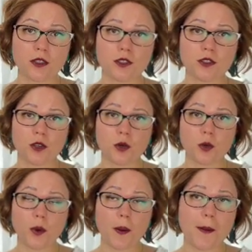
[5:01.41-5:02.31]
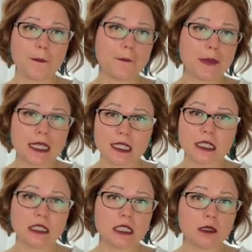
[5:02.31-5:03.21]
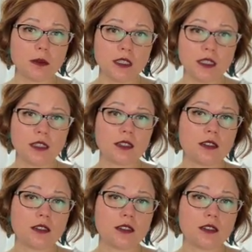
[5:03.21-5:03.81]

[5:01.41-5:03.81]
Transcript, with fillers: So basically speaking,